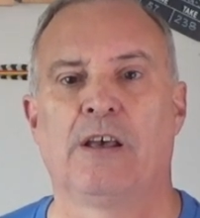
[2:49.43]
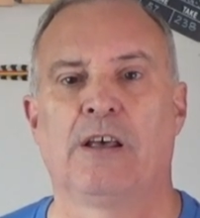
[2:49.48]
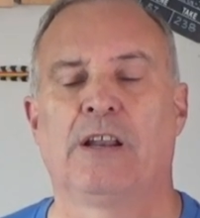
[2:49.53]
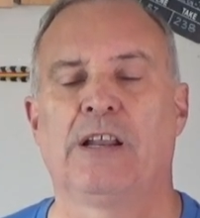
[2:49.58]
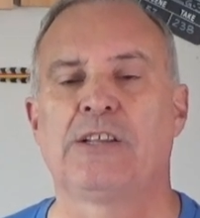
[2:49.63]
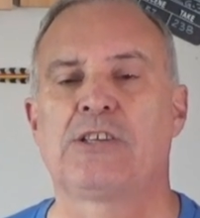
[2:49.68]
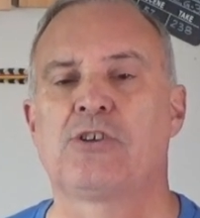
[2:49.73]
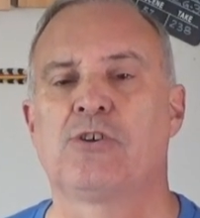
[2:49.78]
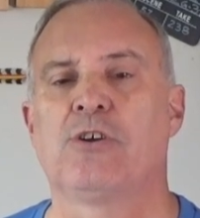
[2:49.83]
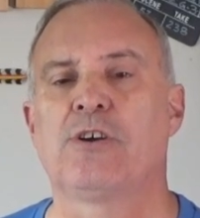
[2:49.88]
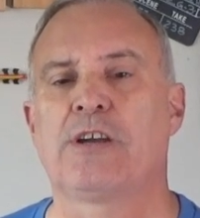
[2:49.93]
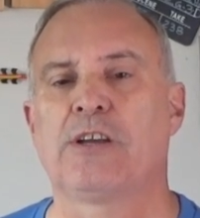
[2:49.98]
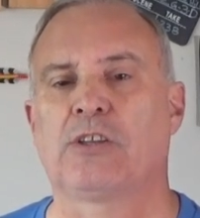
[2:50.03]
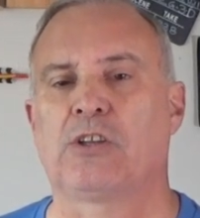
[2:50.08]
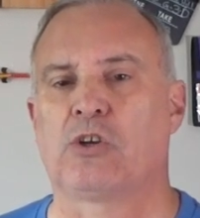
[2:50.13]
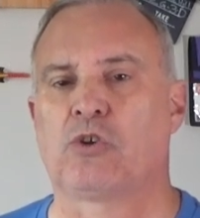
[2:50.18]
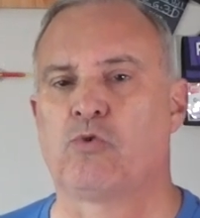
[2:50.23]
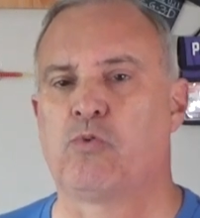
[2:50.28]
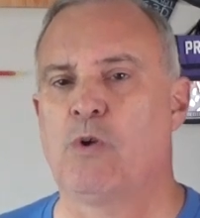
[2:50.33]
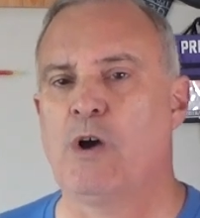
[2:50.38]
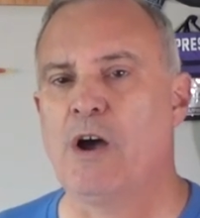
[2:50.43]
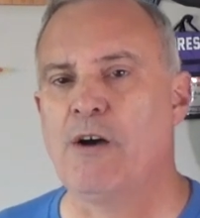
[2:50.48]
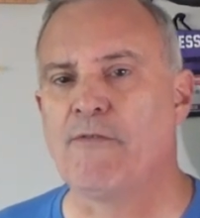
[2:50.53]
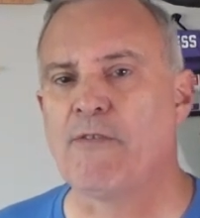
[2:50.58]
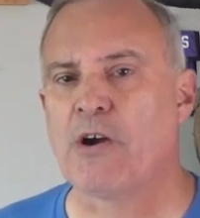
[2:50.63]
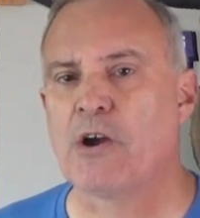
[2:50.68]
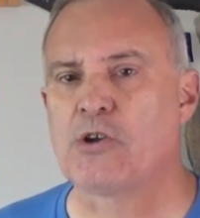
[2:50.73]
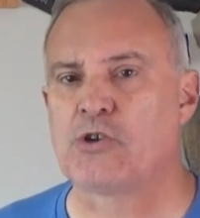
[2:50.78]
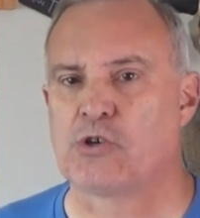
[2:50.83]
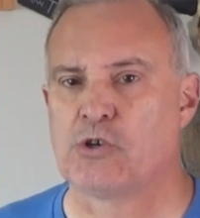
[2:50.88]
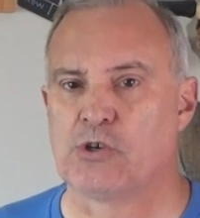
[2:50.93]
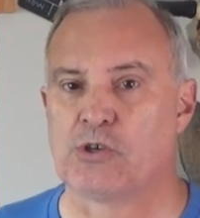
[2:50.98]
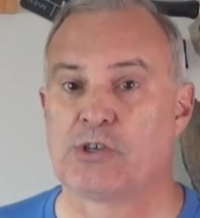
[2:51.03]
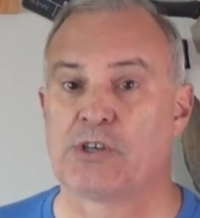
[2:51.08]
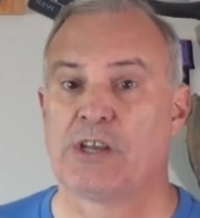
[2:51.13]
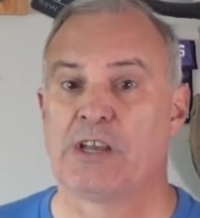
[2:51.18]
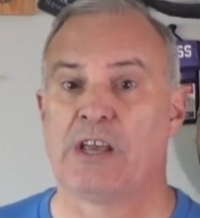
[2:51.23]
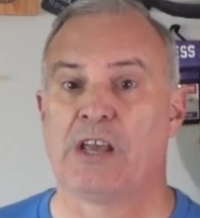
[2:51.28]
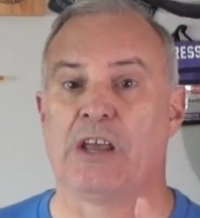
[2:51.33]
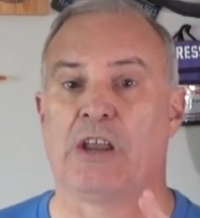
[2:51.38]
let's look at the twelve
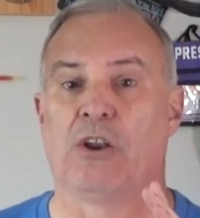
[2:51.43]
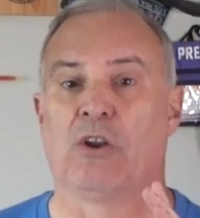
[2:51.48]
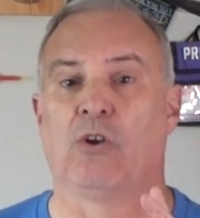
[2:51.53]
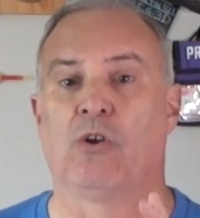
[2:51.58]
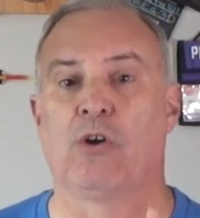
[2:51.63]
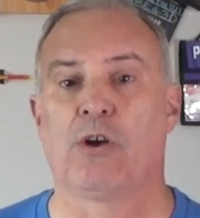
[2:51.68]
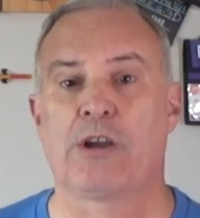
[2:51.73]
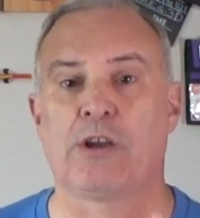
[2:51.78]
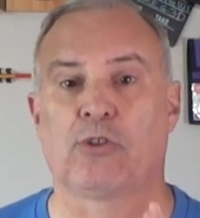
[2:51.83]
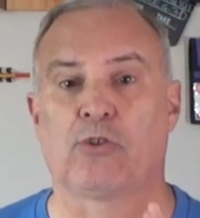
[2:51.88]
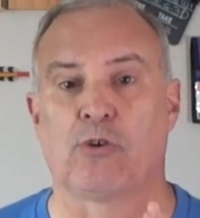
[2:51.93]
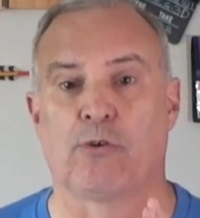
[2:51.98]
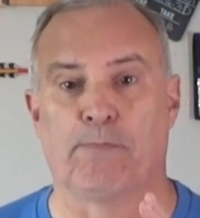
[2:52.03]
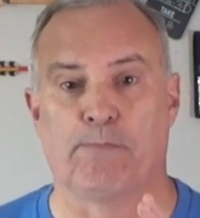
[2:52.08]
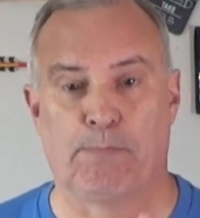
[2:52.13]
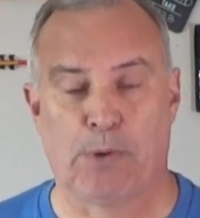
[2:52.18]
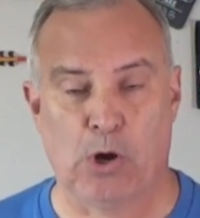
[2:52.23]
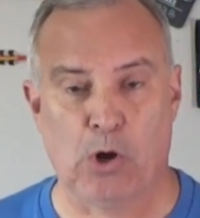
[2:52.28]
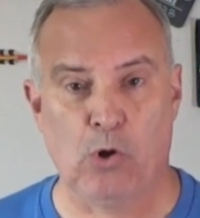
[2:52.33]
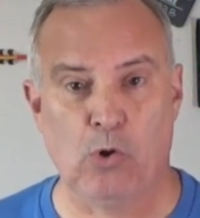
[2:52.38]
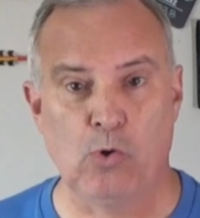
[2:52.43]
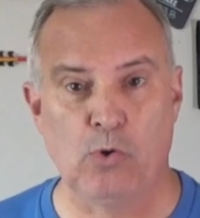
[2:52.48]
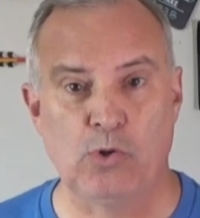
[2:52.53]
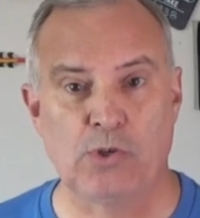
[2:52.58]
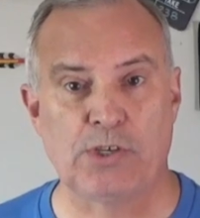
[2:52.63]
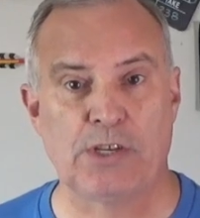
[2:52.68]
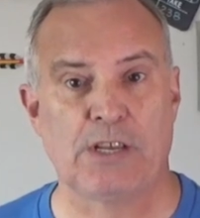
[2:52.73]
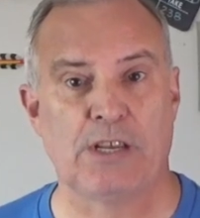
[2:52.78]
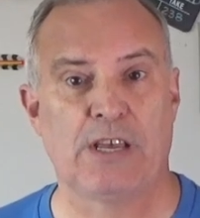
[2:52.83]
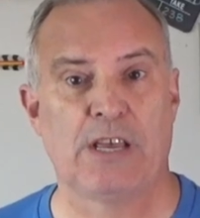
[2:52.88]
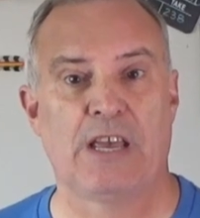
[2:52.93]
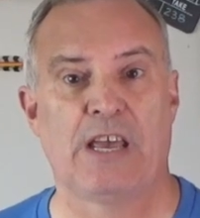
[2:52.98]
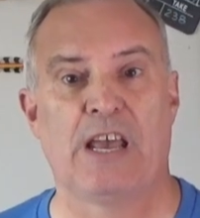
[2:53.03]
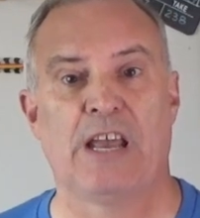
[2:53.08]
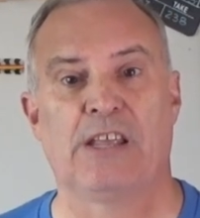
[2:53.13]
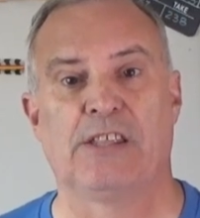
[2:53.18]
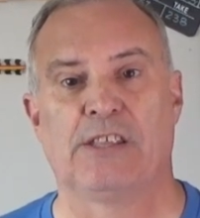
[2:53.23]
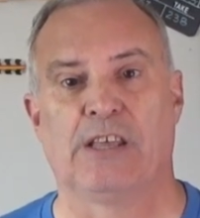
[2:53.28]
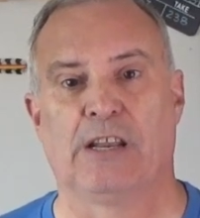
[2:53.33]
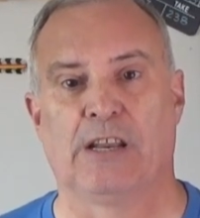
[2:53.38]
archers and look at their bows
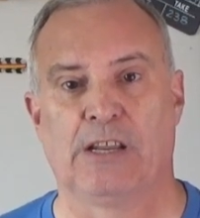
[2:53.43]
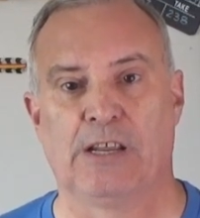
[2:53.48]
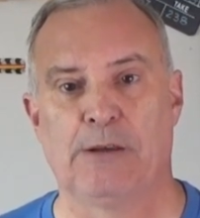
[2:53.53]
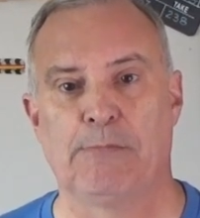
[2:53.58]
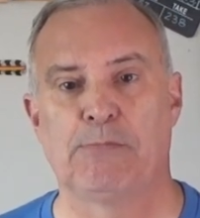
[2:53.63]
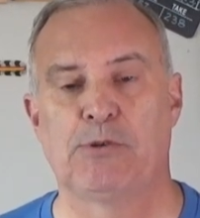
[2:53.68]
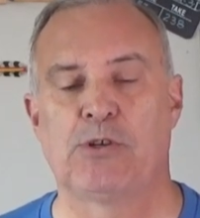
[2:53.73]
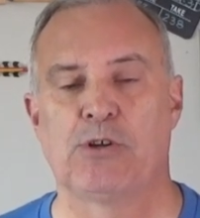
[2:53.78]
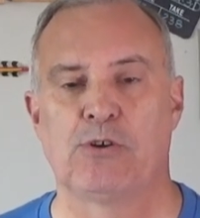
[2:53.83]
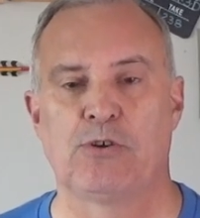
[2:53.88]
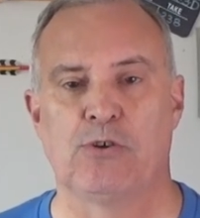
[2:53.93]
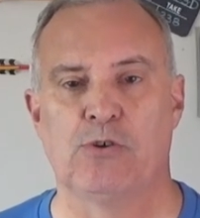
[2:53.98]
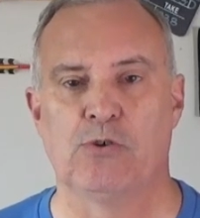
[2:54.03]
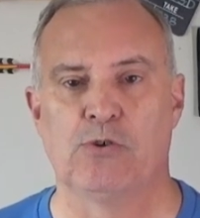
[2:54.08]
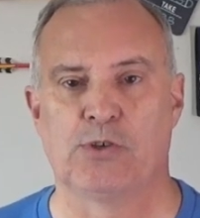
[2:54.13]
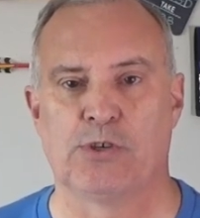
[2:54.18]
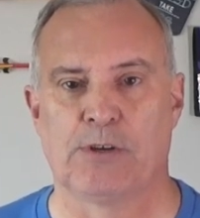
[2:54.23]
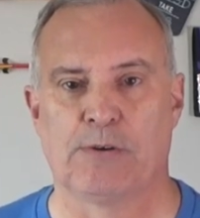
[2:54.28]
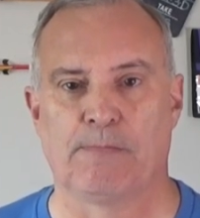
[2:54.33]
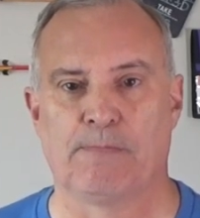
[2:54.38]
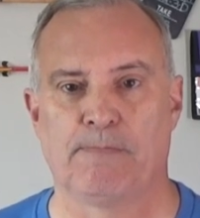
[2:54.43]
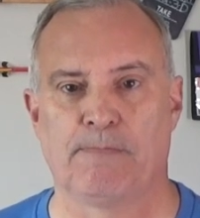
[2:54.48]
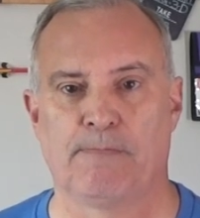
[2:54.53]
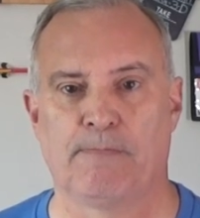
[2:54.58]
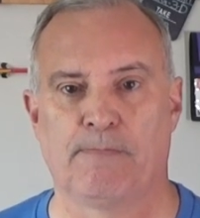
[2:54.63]
and the limbs they're using.